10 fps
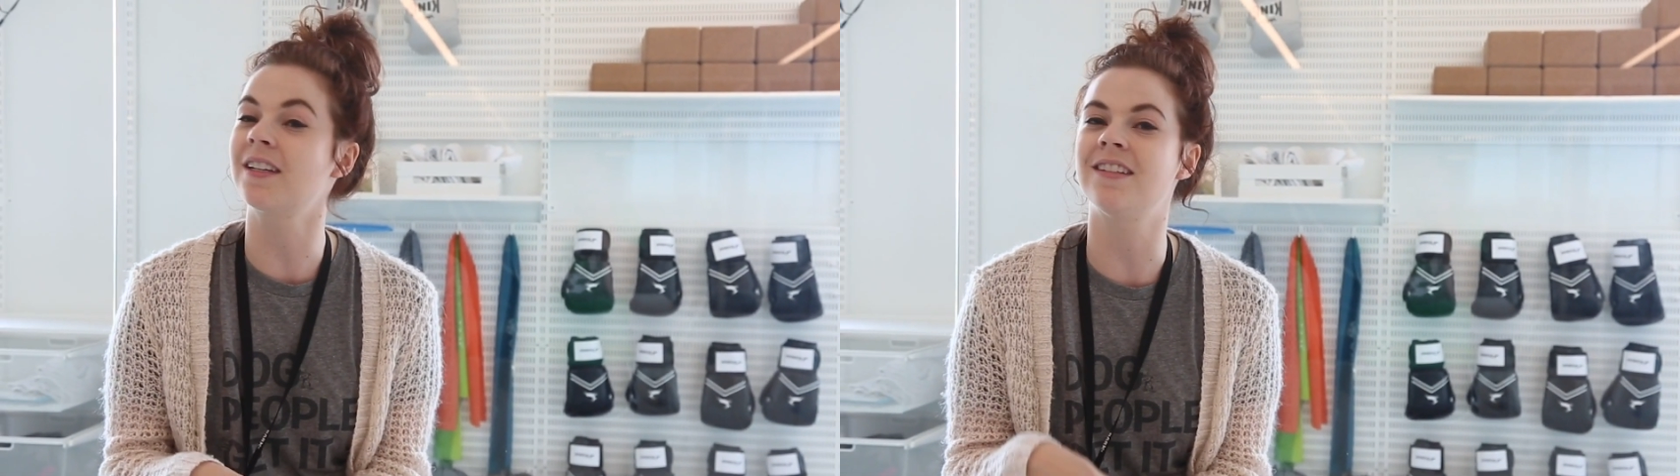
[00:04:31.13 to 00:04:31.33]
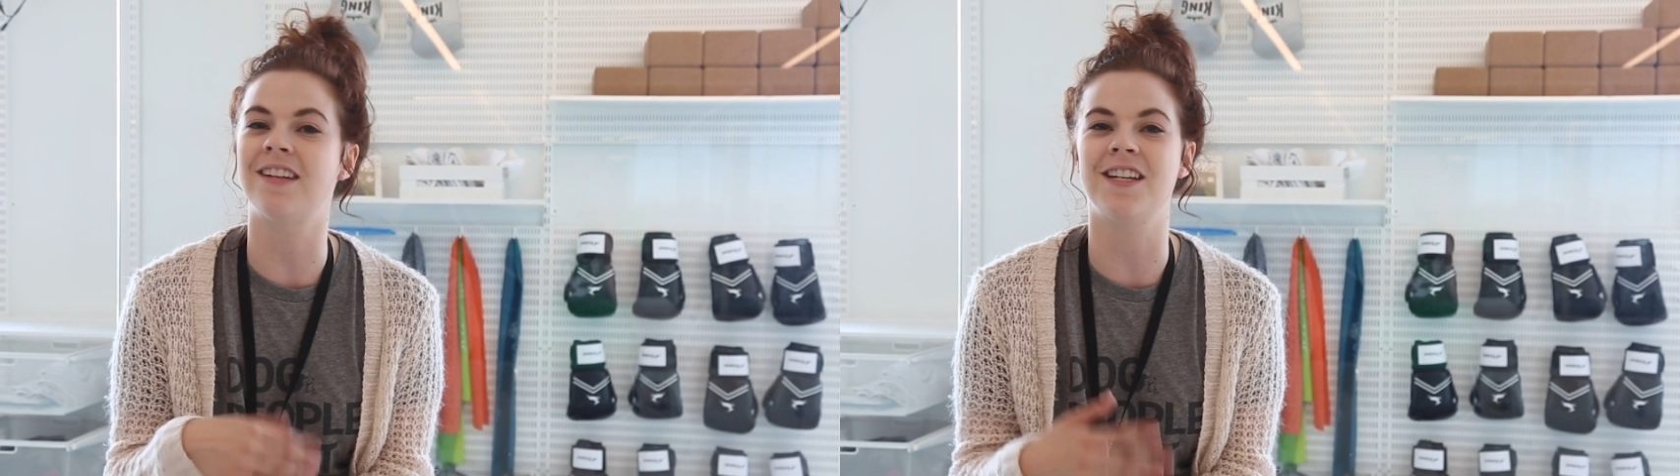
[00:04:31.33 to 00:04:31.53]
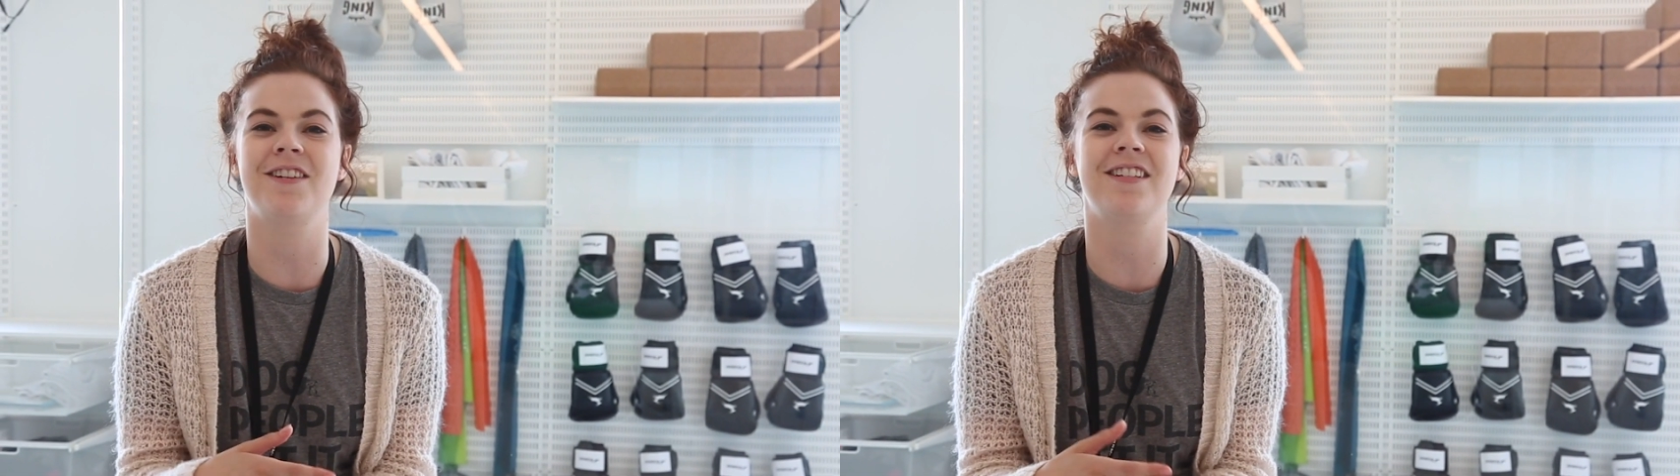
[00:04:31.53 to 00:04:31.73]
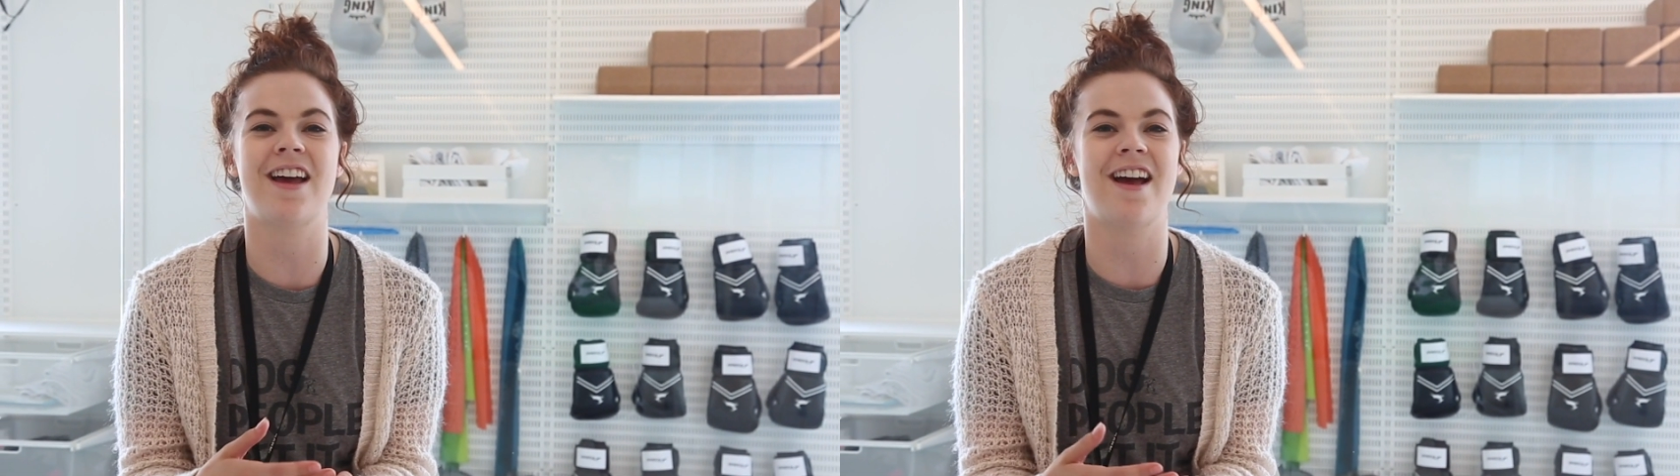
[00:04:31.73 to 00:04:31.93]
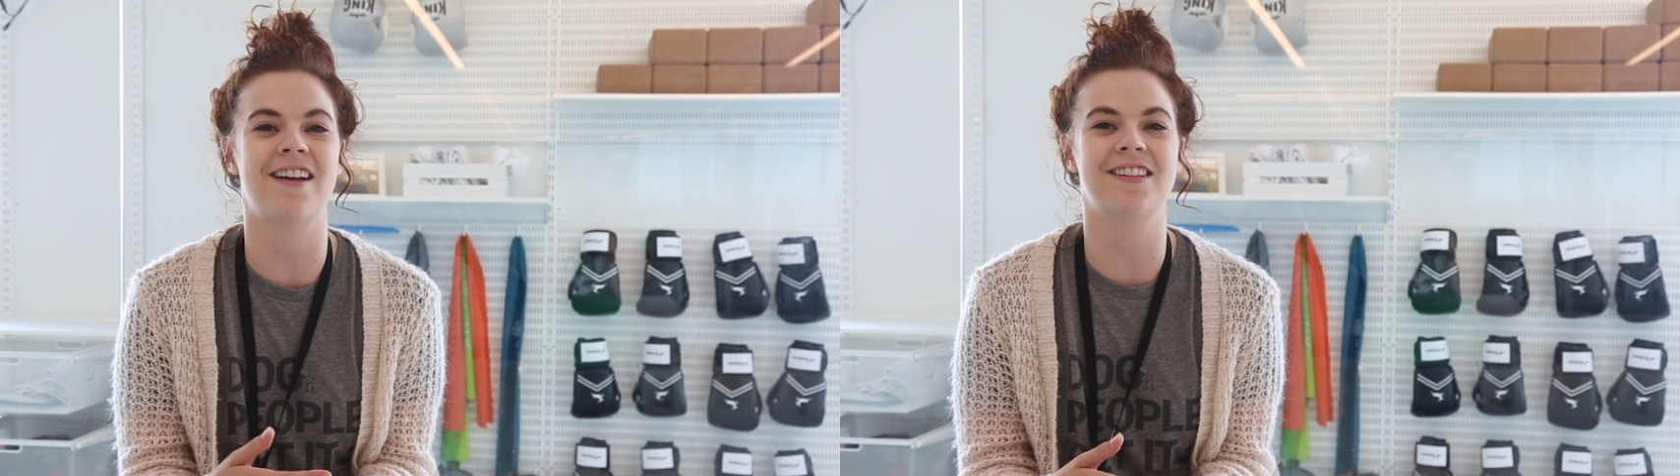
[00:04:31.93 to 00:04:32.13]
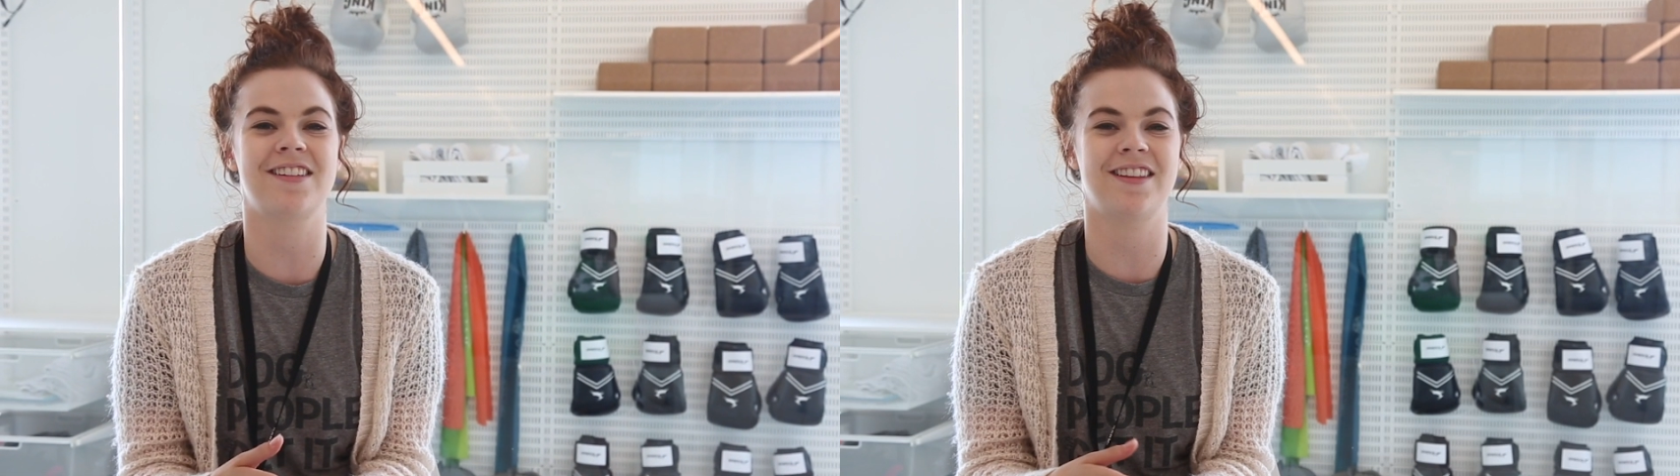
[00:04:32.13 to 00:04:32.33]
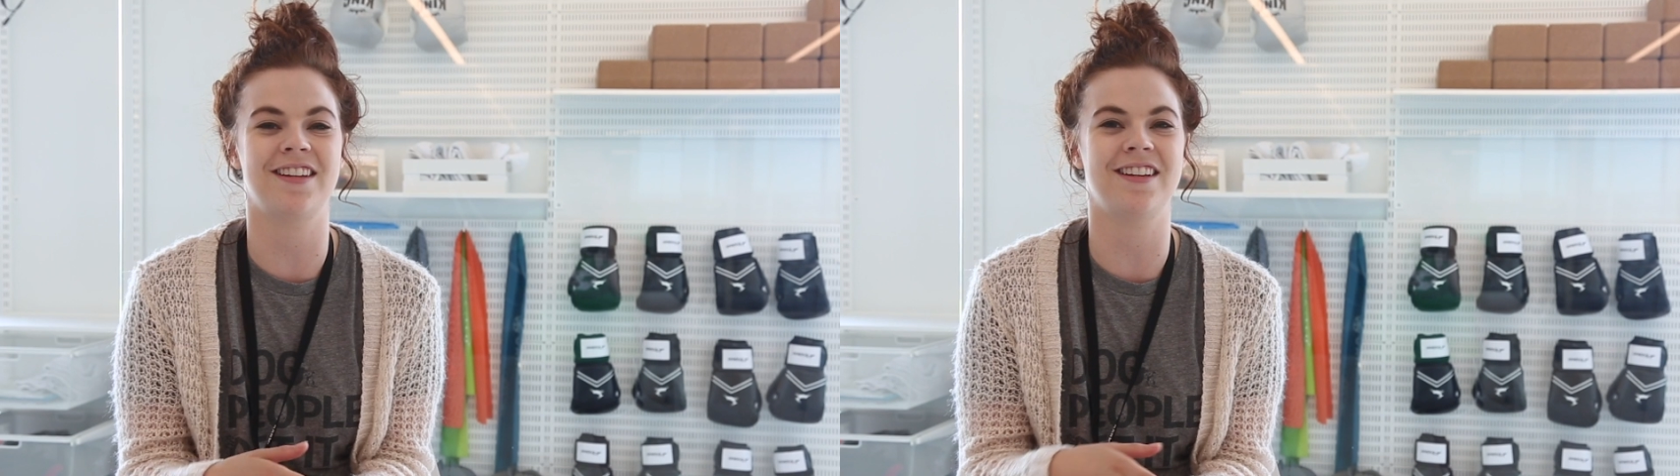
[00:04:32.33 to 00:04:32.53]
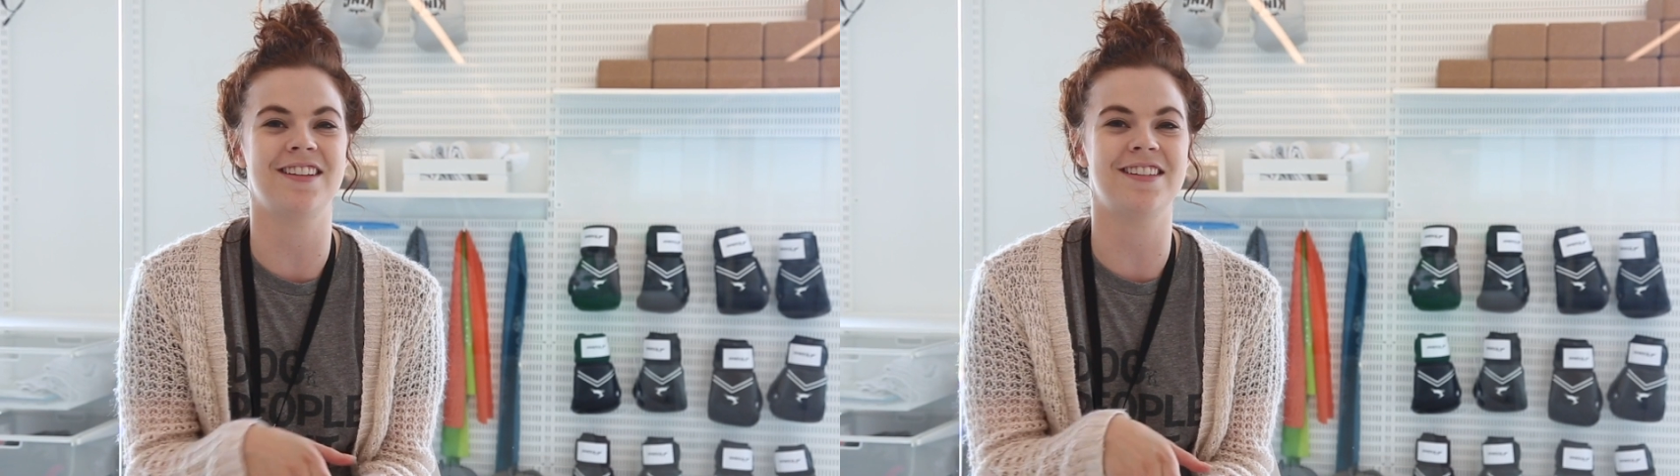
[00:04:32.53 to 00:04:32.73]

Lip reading: continuing to ask the